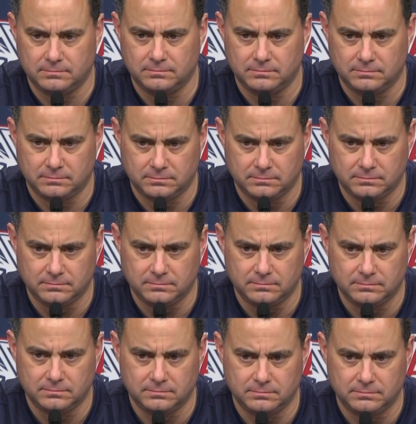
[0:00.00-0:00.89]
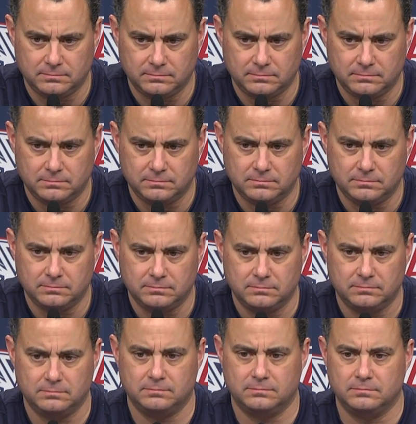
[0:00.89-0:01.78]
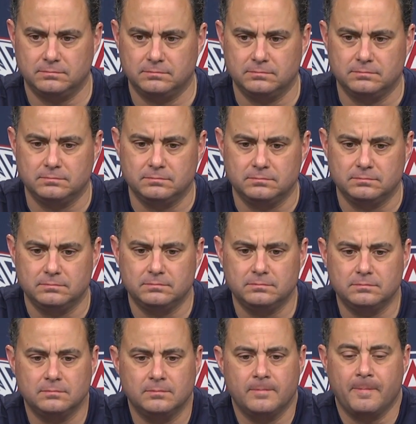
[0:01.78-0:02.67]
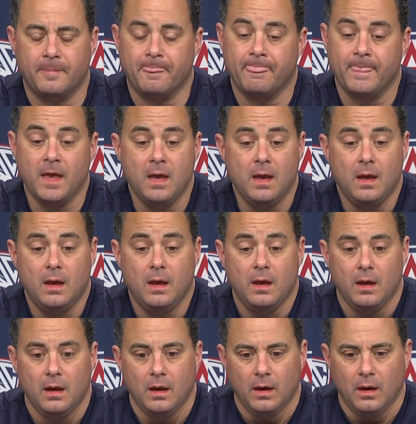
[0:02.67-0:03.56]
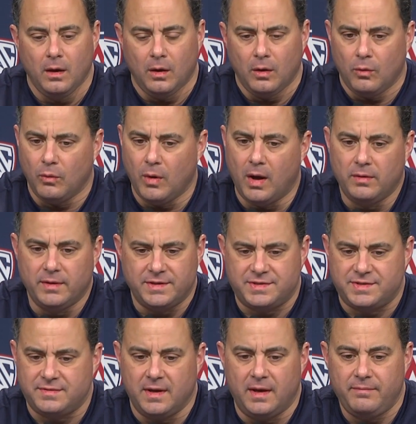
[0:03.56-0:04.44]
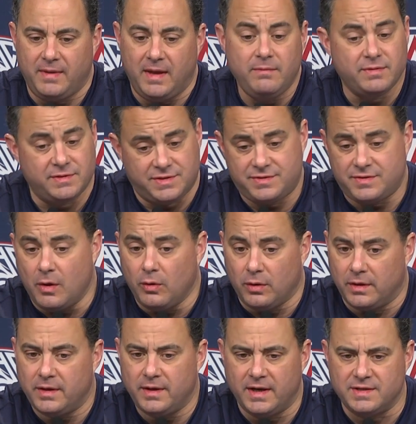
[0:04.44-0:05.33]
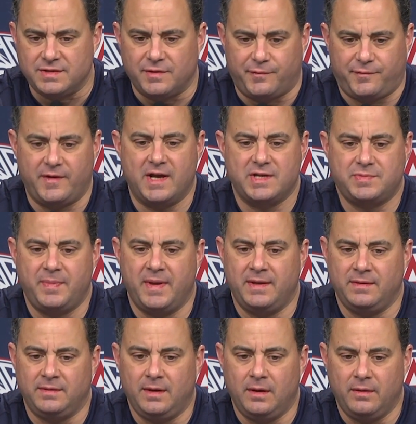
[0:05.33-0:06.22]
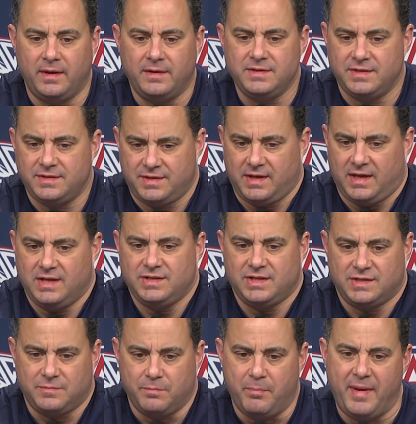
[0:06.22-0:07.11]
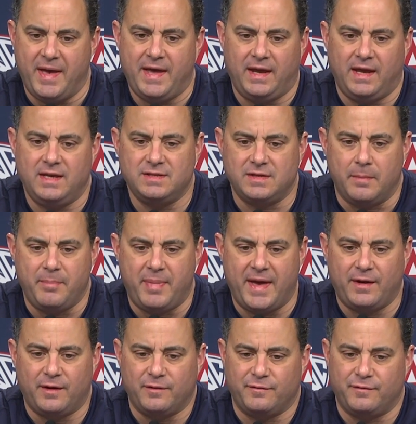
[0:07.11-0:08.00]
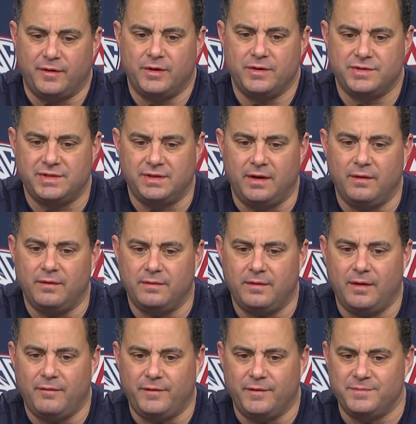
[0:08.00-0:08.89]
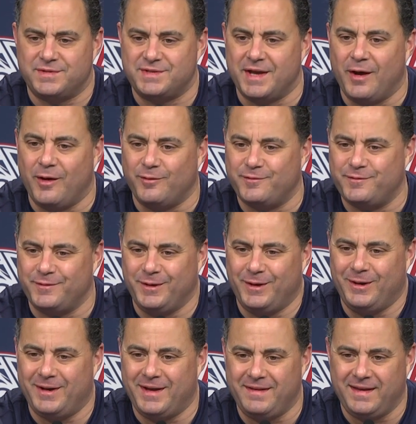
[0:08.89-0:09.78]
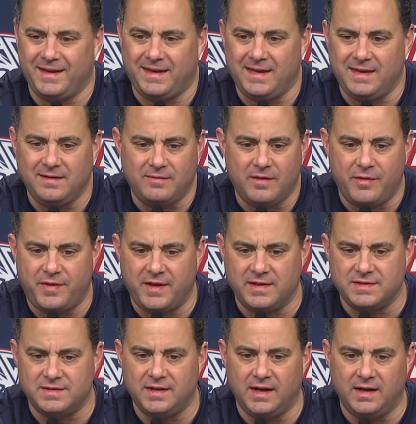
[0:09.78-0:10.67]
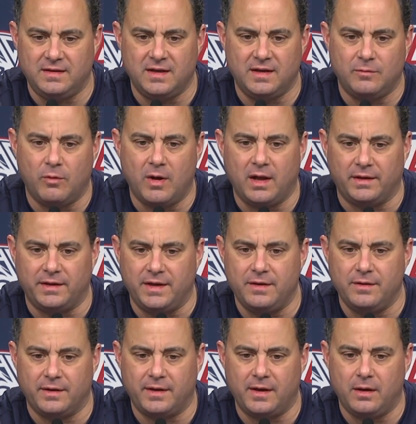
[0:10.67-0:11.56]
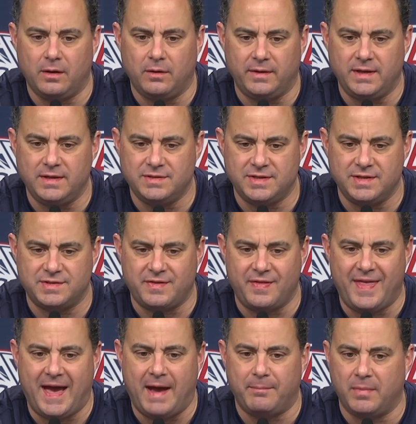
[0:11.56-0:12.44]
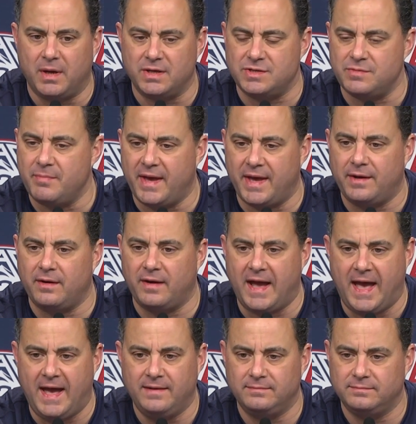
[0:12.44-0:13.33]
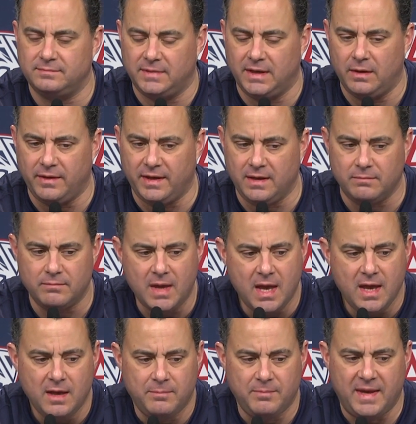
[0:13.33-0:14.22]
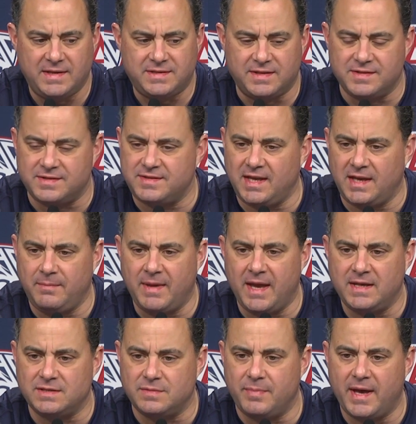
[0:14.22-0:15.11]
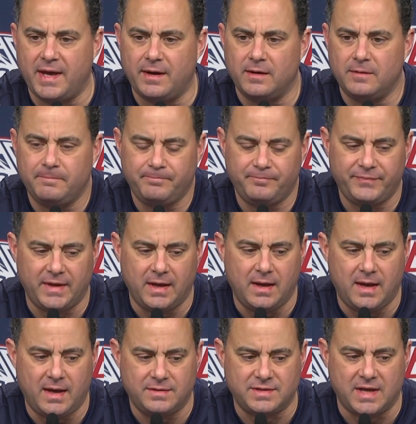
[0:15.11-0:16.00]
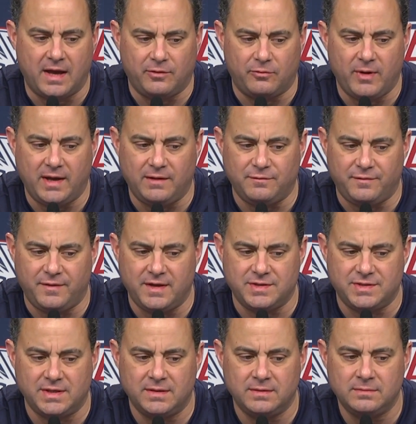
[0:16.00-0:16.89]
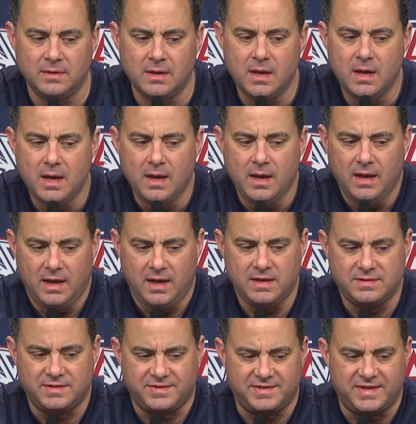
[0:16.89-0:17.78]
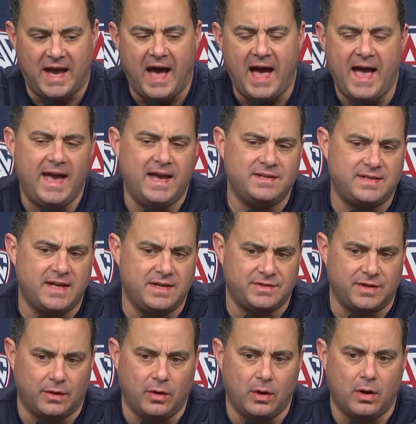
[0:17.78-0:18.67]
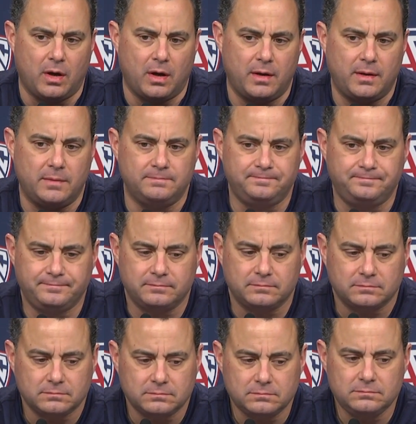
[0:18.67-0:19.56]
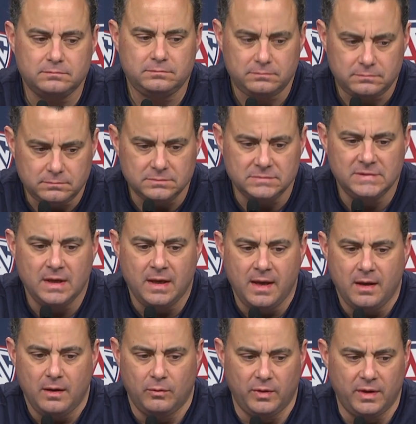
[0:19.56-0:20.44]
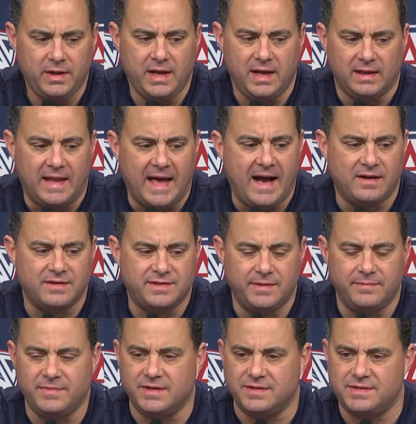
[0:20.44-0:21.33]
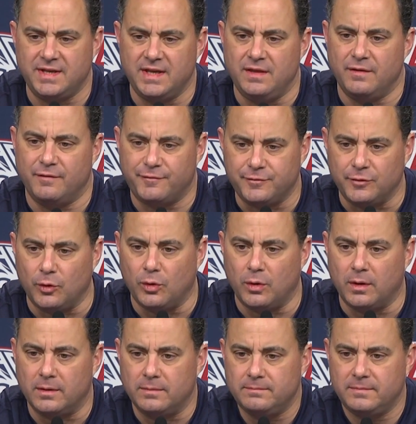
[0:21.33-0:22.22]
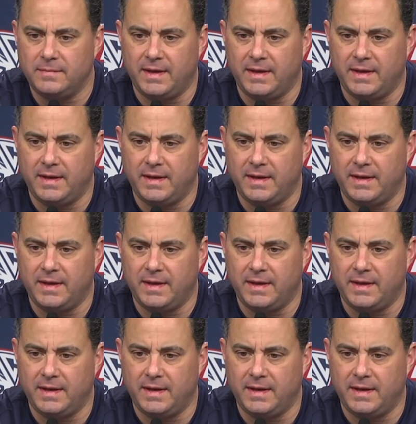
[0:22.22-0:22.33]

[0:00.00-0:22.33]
When you watch McKinley Wright, what do you notice about him? Well, it's uh, he was so good as a freshman. You know, he just be, he's a better version of, of, himself. You know, I think he the things that he did well a year ago, he's just that much better at. You know, he makes his teammates better. Uh, he's got great vision. His size as a guard really allows him to see the floor.